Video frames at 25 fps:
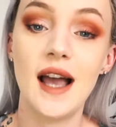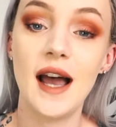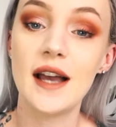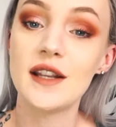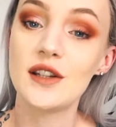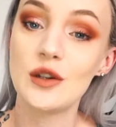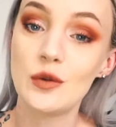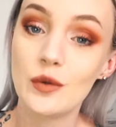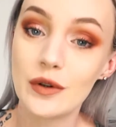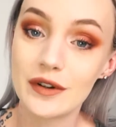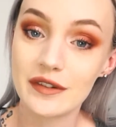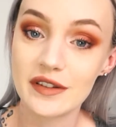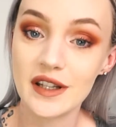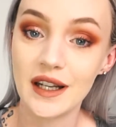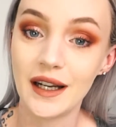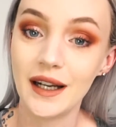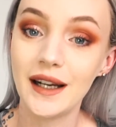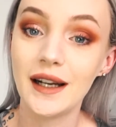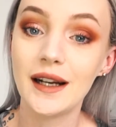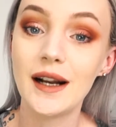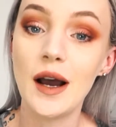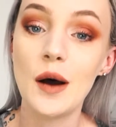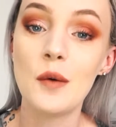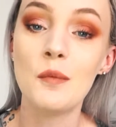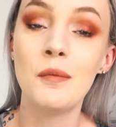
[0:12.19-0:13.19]
as you would have
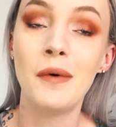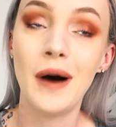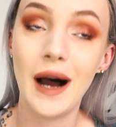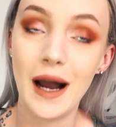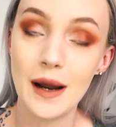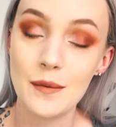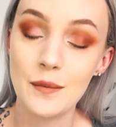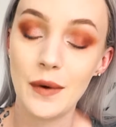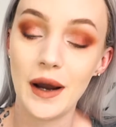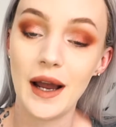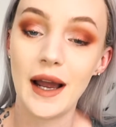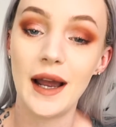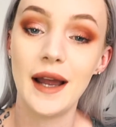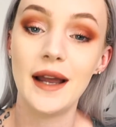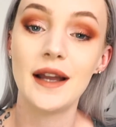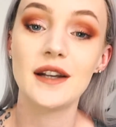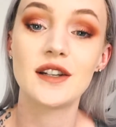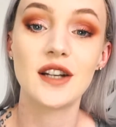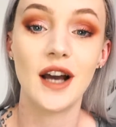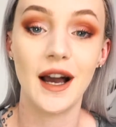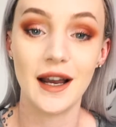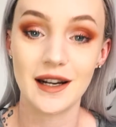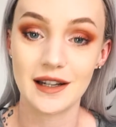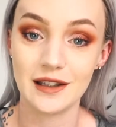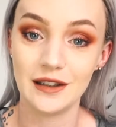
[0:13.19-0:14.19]
seen by my
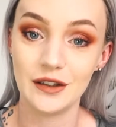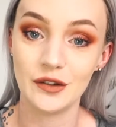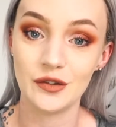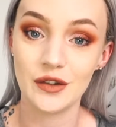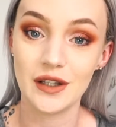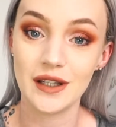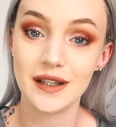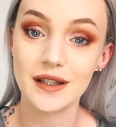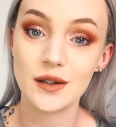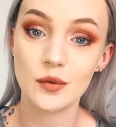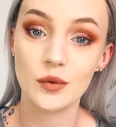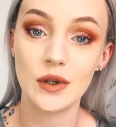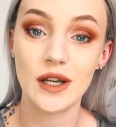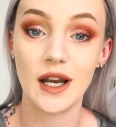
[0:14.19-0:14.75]
title of this,